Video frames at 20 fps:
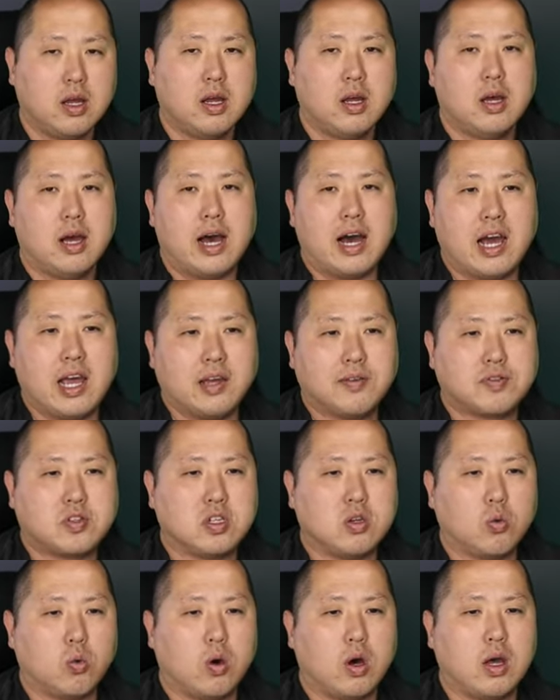IFC
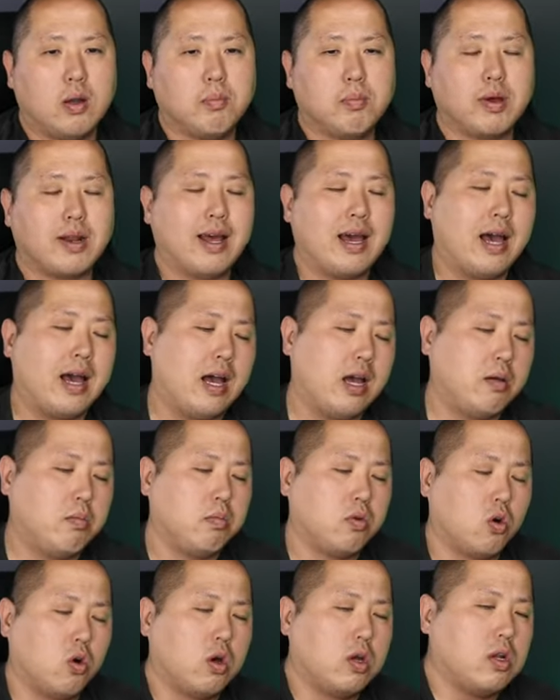1, but I'm
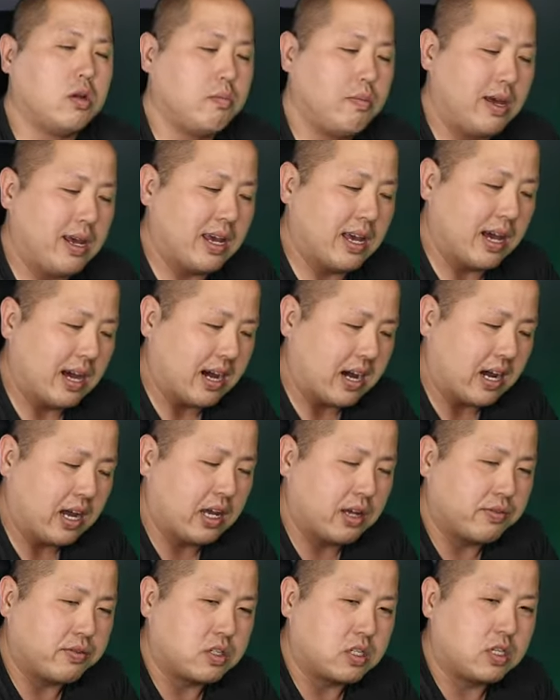going to make
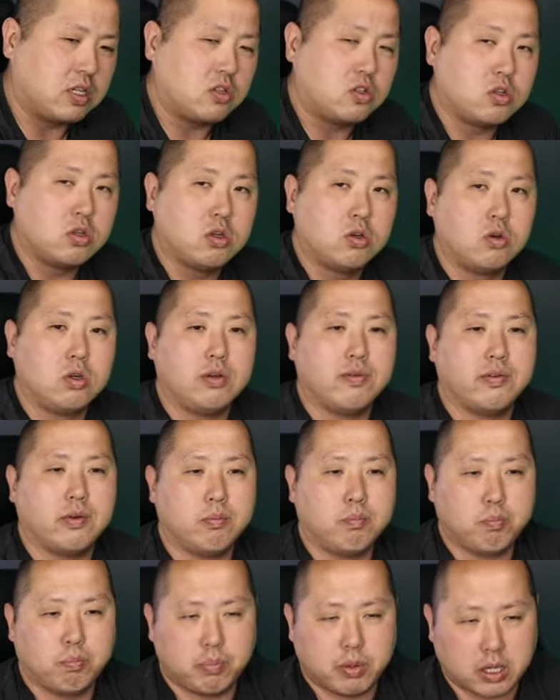IFC 2
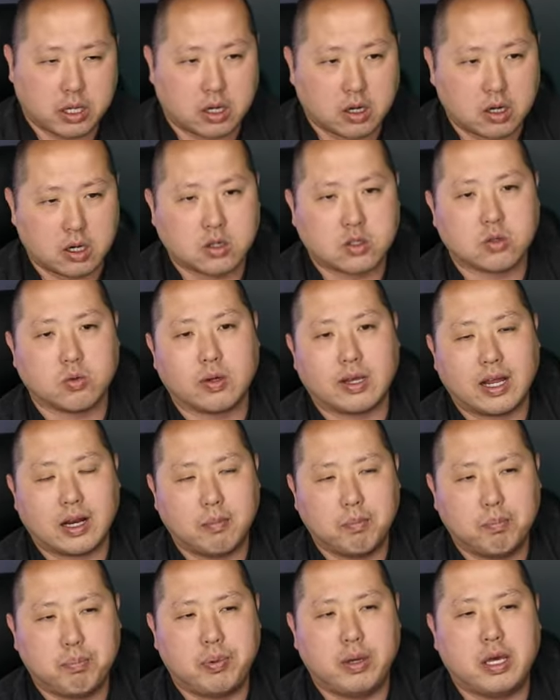even bigger. So we got a
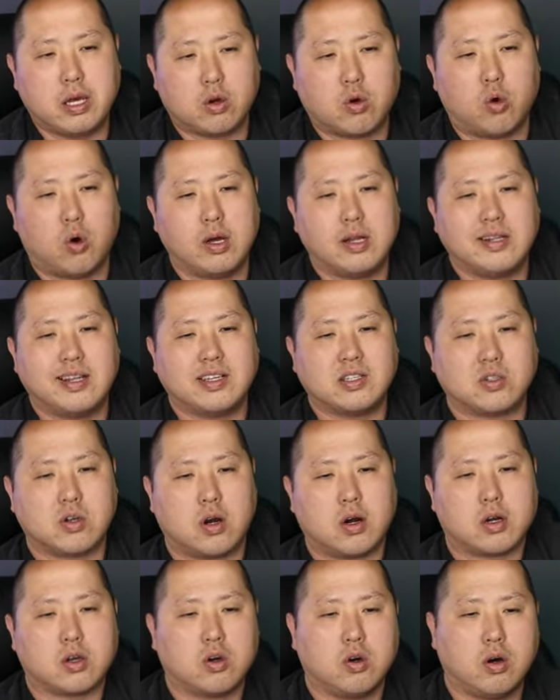big CoinDesk
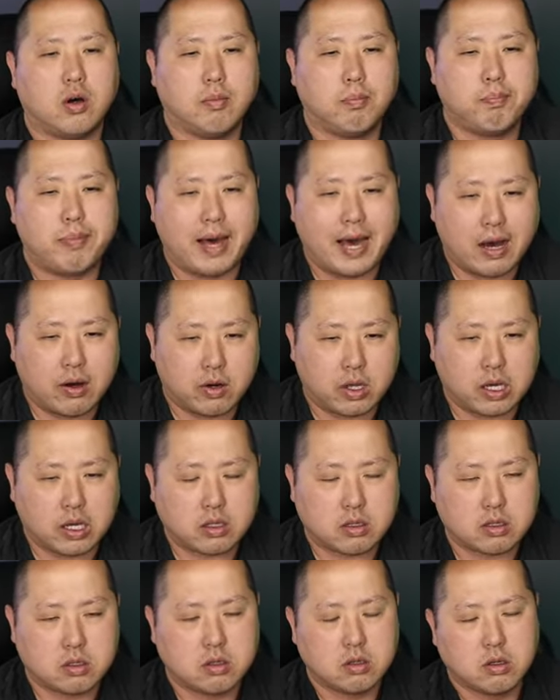article about
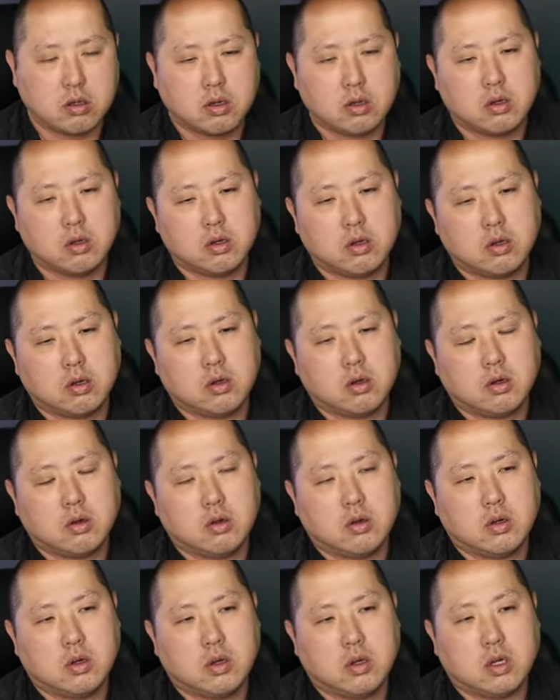it.
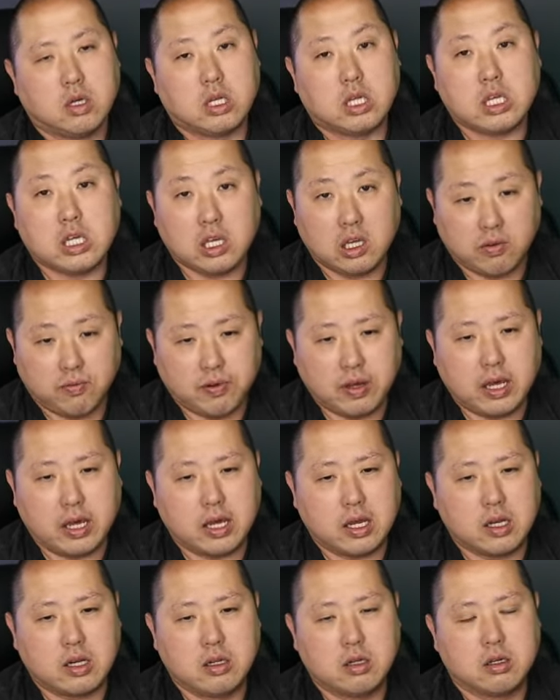
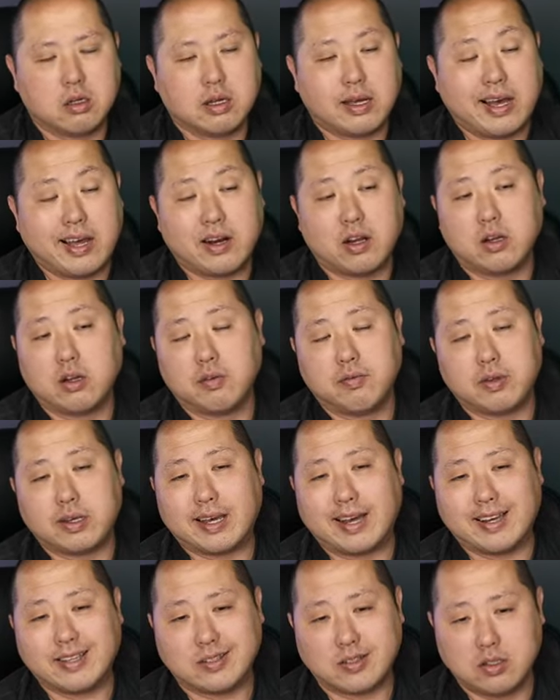Even, I don't know if you
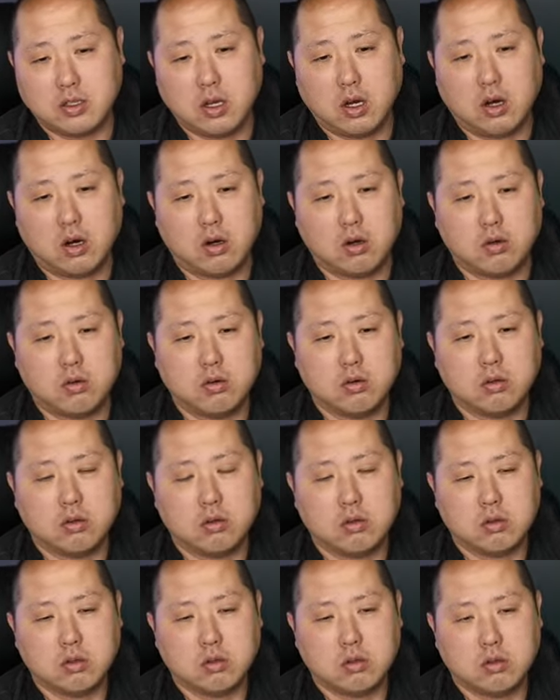guys know,
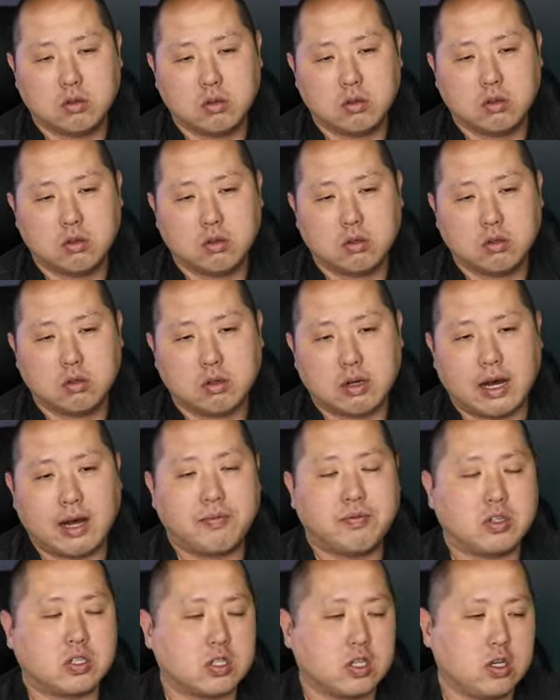
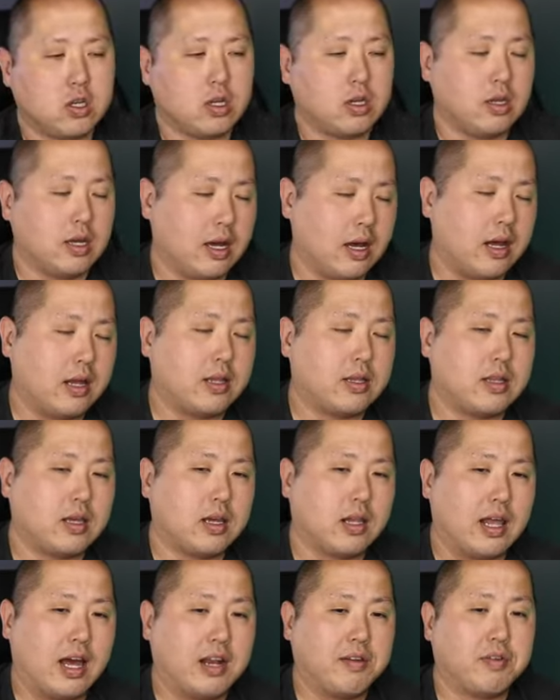obviously, I think a
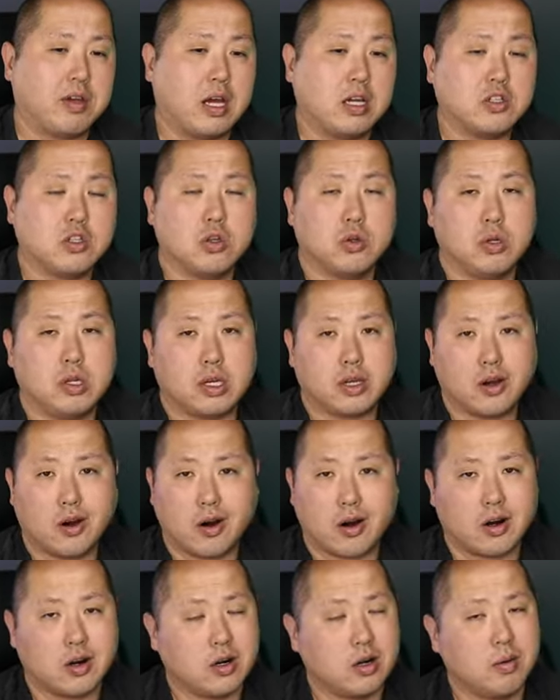lot of you guys know Nick
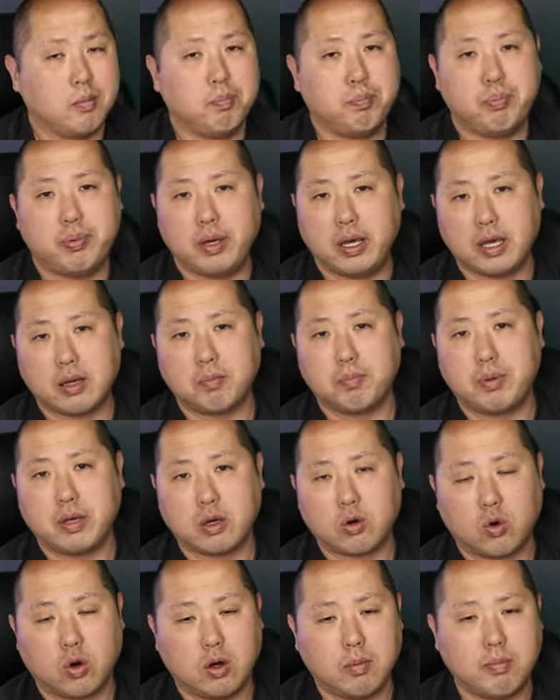Carter, big
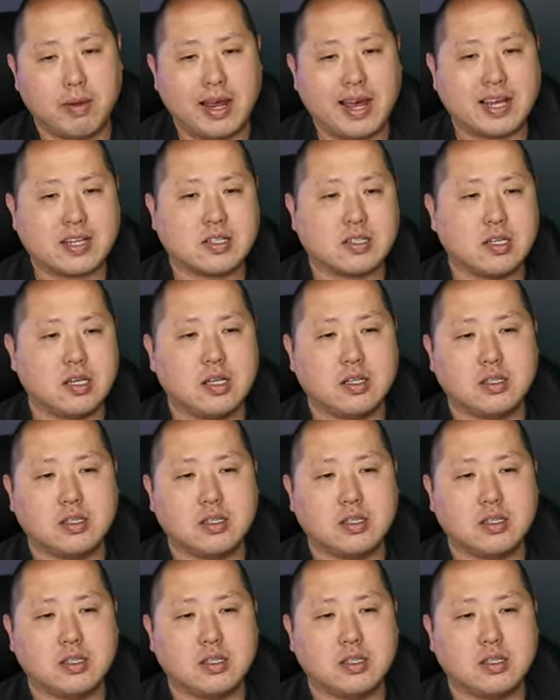Bitcoin maxi.